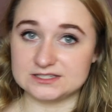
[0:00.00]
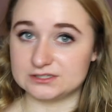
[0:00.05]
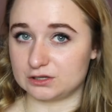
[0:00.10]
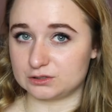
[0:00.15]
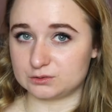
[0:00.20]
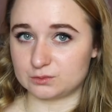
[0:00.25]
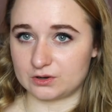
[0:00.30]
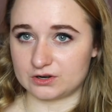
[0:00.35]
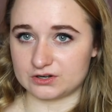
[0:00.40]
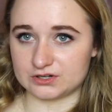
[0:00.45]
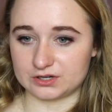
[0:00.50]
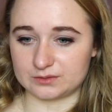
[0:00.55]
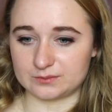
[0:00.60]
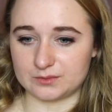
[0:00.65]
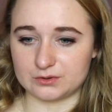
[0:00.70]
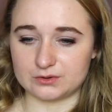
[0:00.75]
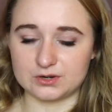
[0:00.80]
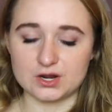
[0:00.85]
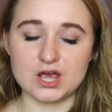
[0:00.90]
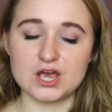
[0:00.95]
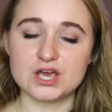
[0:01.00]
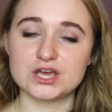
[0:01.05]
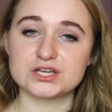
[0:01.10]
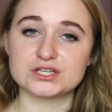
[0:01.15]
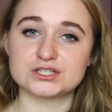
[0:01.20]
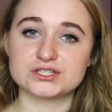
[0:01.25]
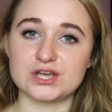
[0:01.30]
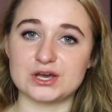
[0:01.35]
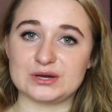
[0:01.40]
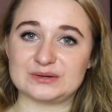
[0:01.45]
saltwater duck boot.
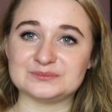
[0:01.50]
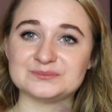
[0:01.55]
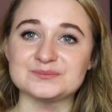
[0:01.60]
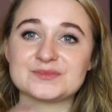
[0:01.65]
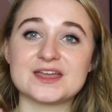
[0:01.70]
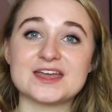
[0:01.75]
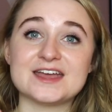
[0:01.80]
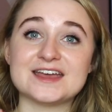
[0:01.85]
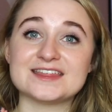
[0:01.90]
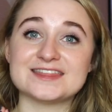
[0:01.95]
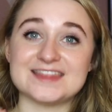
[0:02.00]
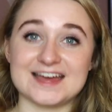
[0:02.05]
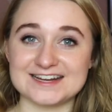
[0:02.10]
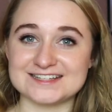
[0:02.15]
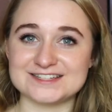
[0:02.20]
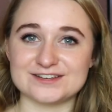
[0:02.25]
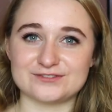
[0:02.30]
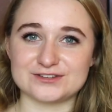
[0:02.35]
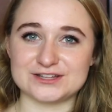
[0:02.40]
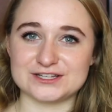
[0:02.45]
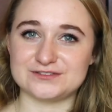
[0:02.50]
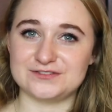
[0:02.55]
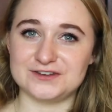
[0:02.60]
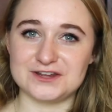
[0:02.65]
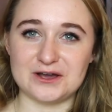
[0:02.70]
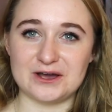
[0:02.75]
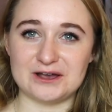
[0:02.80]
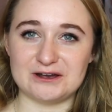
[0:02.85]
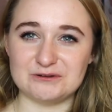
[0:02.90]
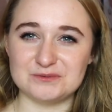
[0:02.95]
So that is it for this
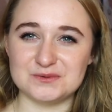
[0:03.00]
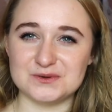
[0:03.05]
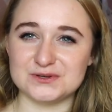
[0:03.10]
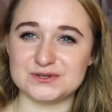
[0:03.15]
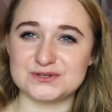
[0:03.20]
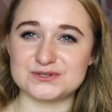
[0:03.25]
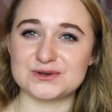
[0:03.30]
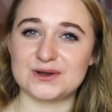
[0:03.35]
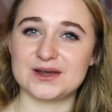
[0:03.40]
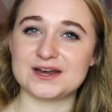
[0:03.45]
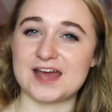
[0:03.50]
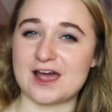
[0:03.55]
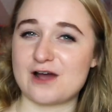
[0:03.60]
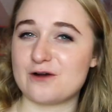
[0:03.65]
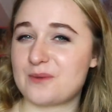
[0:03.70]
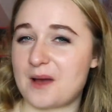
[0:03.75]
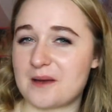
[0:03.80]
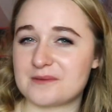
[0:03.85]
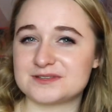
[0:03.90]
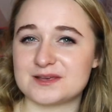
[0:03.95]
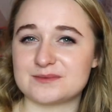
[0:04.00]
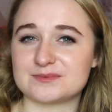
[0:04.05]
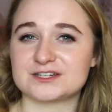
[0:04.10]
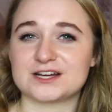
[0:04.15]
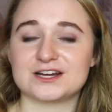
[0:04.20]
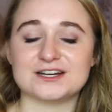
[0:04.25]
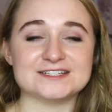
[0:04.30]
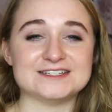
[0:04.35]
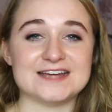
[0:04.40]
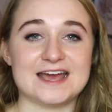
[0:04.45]
video. I hope you enjoyed. I hope I was able to
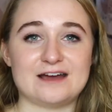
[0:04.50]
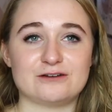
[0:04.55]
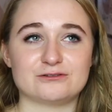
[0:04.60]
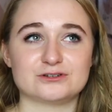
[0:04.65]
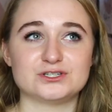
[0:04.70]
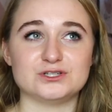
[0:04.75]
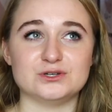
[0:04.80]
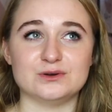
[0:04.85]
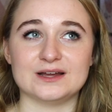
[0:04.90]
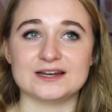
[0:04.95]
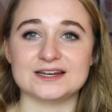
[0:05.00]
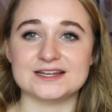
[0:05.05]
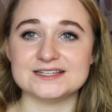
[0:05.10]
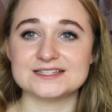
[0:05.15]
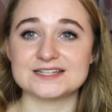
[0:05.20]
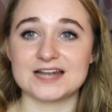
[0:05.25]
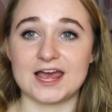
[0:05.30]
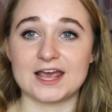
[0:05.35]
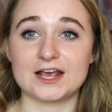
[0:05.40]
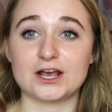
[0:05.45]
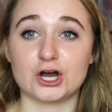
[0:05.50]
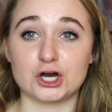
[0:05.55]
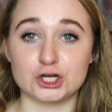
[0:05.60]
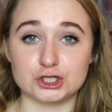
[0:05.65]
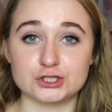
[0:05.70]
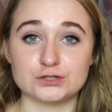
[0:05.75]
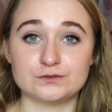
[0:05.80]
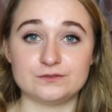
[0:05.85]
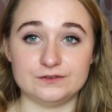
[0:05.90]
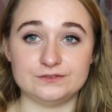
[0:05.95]
cut it down to at least like
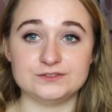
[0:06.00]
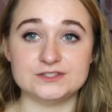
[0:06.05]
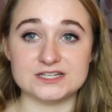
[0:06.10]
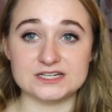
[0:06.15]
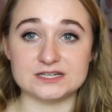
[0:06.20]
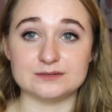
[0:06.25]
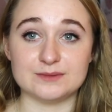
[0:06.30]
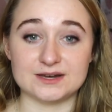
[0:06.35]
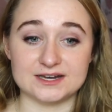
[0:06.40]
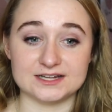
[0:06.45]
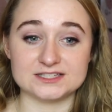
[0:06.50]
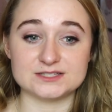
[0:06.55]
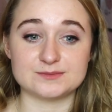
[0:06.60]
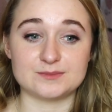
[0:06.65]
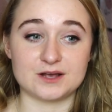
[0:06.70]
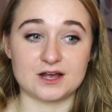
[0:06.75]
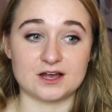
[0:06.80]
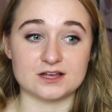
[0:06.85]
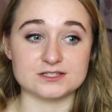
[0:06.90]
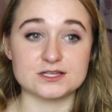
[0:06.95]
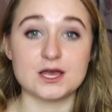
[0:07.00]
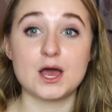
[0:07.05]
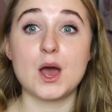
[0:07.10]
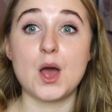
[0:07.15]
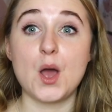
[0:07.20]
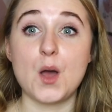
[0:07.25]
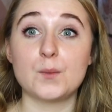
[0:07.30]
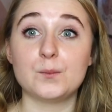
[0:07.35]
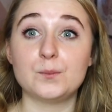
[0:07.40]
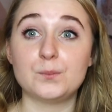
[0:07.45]
under 15 minutes because
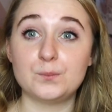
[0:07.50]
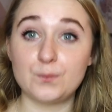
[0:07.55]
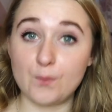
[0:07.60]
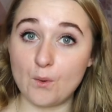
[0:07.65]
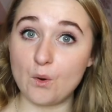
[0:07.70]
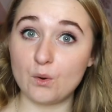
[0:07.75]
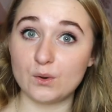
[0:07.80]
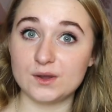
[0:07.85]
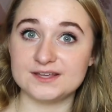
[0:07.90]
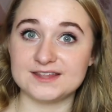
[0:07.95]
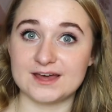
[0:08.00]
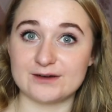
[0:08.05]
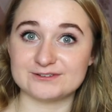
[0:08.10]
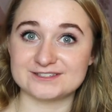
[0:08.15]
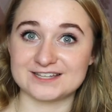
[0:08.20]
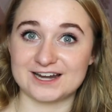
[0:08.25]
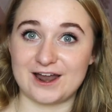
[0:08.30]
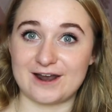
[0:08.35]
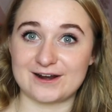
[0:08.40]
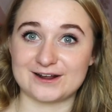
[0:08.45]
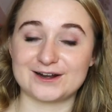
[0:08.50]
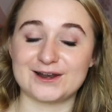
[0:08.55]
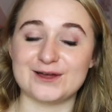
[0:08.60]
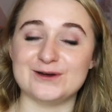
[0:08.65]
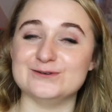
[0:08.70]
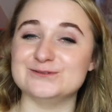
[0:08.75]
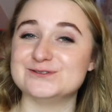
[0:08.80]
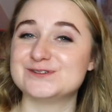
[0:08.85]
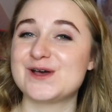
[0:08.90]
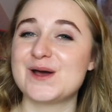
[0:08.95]
boy that was a lot of
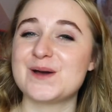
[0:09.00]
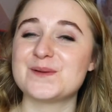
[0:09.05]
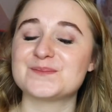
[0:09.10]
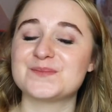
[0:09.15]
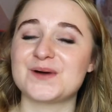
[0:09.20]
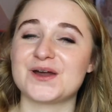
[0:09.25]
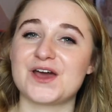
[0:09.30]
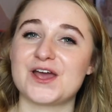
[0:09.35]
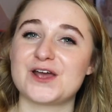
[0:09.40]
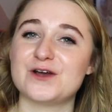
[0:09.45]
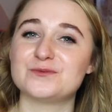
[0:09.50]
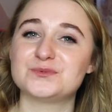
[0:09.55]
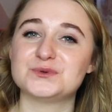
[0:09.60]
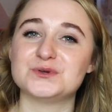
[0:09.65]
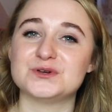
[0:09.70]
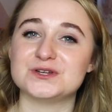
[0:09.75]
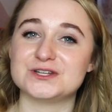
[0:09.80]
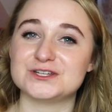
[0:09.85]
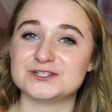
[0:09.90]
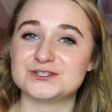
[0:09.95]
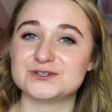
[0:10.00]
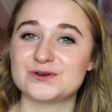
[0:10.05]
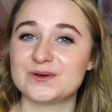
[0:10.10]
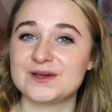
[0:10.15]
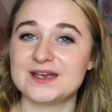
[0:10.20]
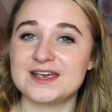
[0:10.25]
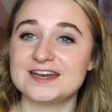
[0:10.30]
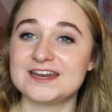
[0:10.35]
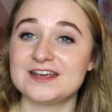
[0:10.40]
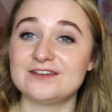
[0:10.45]
clothes but I hope you
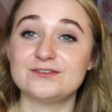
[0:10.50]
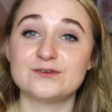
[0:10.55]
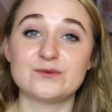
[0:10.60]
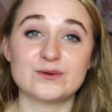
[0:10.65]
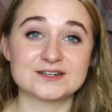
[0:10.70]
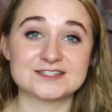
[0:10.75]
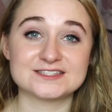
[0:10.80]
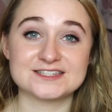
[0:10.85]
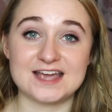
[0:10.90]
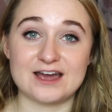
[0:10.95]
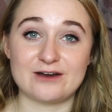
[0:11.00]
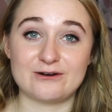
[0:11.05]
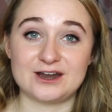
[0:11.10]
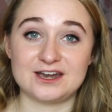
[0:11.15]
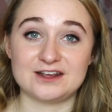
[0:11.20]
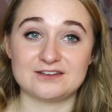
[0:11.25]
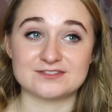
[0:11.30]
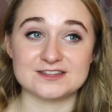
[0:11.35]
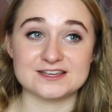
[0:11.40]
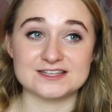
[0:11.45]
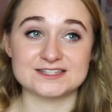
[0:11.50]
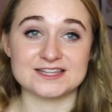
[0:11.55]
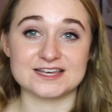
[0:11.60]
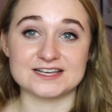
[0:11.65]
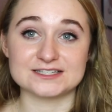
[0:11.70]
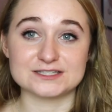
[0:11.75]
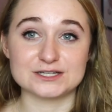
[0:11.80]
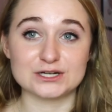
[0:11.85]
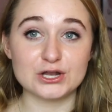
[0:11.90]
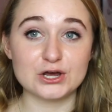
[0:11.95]
enjoyed if you want to see how any of these
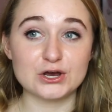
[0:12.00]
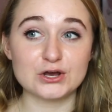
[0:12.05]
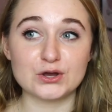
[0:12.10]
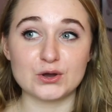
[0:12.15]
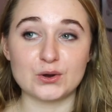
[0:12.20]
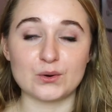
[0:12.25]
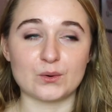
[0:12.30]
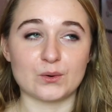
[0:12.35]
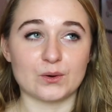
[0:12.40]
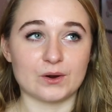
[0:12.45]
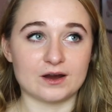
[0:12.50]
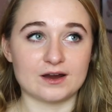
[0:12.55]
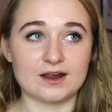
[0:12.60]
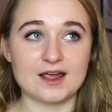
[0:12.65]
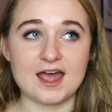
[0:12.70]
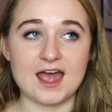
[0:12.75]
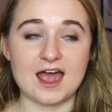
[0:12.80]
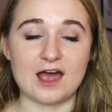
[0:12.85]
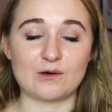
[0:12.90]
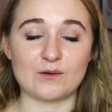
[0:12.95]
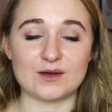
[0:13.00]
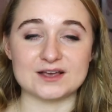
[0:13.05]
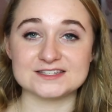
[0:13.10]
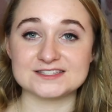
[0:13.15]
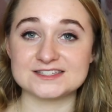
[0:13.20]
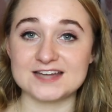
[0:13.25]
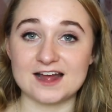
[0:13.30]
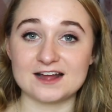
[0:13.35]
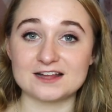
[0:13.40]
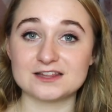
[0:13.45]
things look or how I
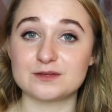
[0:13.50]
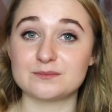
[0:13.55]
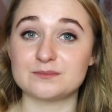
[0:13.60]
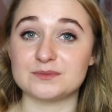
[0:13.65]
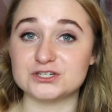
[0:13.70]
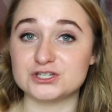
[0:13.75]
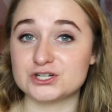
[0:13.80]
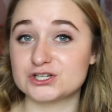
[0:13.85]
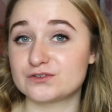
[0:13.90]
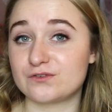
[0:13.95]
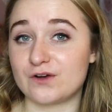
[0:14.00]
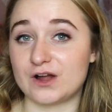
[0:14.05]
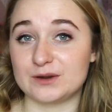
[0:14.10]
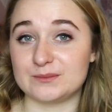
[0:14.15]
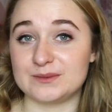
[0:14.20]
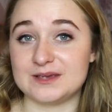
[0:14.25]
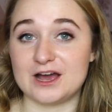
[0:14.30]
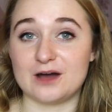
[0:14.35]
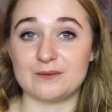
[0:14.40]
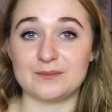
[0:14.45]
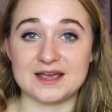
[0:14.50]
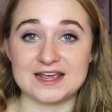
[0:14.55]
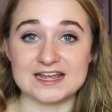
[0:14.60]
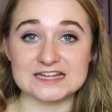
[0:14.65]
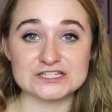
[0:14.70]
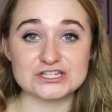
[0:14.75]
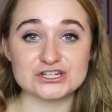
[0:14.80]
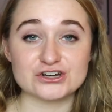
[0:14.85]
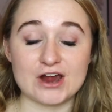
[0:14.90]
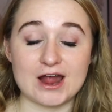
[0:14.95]
style them be sure to follow me on my
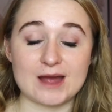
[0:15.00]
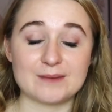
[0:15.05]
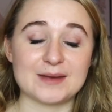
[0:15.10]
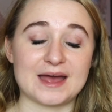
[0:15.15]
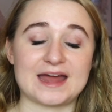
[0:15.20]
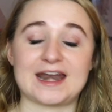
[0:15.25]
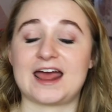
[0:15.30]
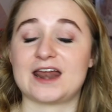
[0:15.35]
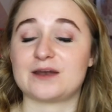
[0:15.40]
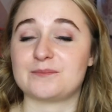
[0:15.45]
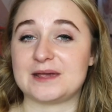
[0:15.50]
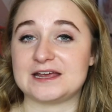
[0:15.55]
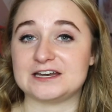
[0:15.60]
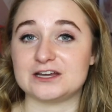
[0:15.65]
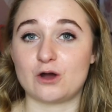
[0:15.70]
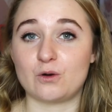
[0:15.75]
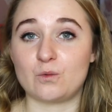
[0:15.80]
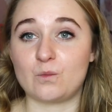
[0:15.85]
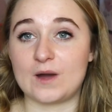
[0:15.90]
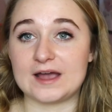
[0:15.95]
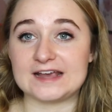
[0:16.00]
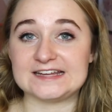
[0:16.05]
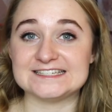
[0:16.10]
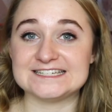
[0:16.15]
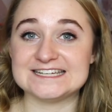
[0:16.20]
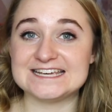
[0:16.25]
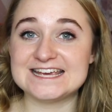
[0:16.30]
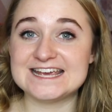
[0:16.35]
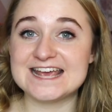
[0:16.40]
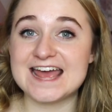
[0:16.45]
Instagram at
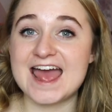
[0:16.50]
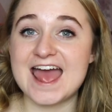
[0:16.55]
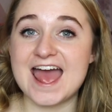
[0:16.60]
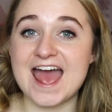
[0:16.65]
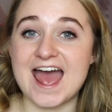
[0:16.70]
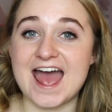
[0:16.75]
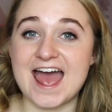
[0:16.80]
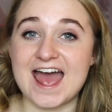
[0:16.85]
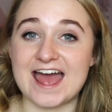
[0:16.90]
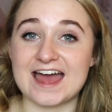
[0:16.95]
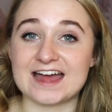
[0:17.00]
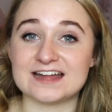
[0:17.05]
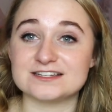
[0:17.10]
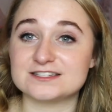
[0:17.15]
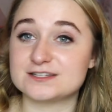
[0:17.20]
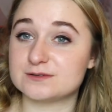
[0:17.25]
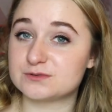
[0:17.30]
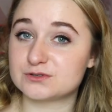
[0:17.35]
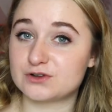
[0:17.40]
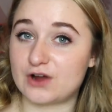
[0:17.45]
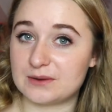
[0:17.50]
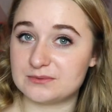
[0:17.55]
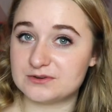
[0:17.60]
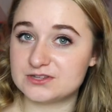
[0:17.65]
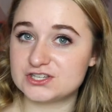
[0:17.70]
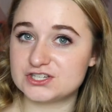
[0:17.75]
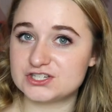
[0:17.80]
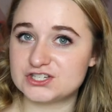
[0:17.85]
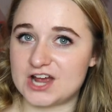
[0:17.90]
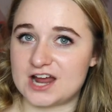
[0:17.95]
annamae.yt and subscribe to
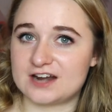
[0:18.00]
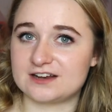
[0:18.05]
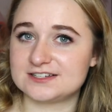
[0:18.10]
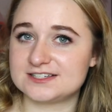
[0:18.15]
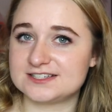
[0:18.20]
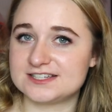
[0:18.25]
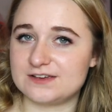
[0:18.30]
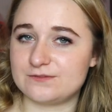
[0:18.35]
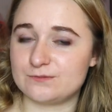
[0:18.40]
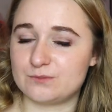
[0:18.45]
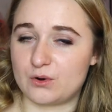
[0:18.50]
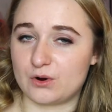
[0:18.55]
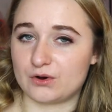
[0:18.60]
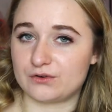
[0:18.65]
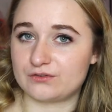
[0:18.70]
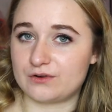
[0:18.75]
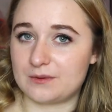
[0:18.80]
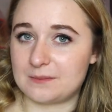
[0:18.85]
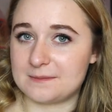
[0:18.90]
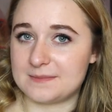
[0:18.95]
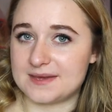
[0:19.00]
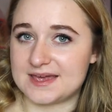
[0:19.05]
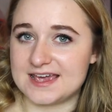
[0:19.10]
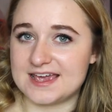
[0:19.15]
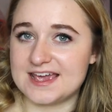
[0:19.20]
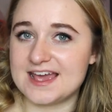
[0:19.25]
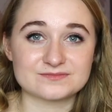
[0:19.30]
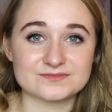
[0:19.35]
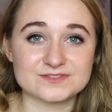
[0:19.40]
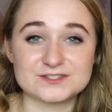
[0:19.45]
this channel to see more from
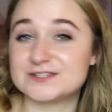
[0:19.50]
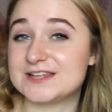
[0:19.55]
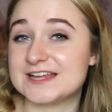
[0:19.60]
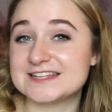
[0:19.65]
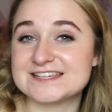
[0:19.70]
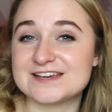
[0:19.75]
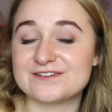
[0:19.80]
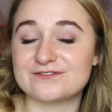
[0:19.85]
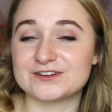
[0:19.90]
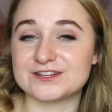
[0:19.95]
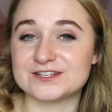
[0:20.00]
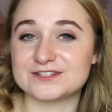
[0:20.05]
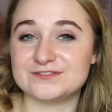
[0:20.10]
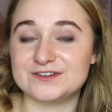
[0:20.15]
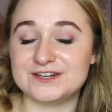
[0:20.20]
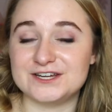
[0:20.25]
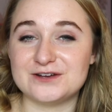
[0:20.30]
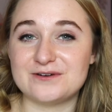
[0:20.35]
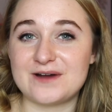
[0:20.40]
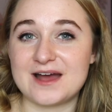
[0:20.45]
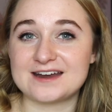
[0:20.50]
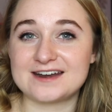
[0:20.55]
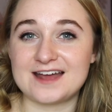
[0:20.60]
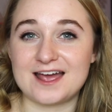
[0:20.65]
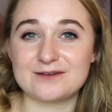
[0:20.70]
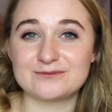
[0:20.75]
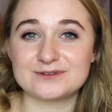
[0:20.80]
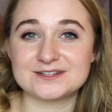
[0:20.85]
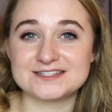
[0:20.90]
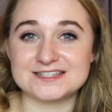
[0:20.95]
me so that's it for this video and
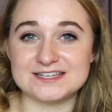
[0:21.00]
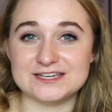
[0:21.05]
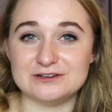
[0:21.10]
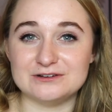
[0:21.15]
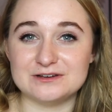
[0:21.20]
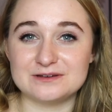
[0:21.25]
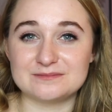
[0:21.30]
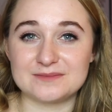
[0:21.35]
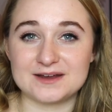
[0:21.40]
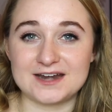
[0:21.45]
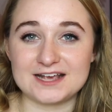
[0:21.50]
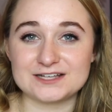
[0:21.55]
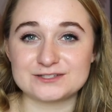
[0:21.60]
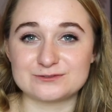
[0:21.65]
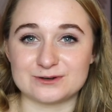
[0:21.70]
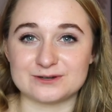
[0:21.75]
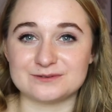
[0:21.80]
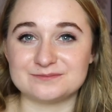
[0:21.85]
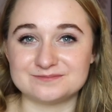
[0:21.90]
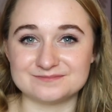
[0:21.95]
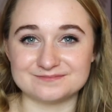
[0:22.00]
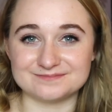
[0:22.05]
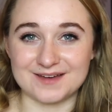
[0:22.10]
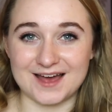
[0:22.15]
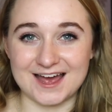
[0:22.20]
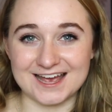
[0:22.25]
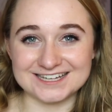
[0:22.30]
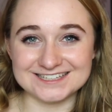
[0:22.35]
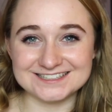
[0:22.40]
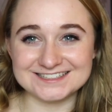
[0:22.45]
I will see you in my next one
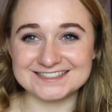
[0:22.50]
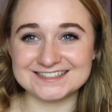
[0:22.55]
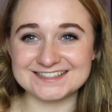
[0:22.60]
bye